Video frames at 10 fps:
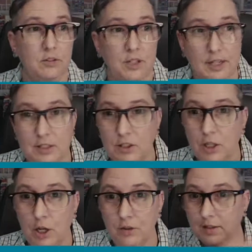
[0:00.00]
They just
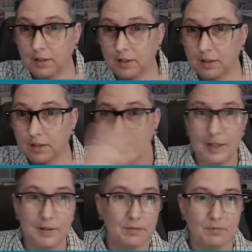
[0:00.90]
know that that's like
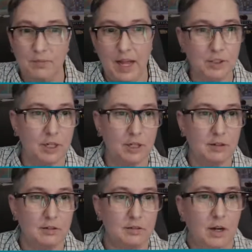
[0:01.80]
last year.
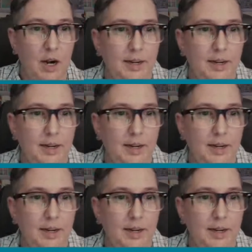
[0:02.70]
All right.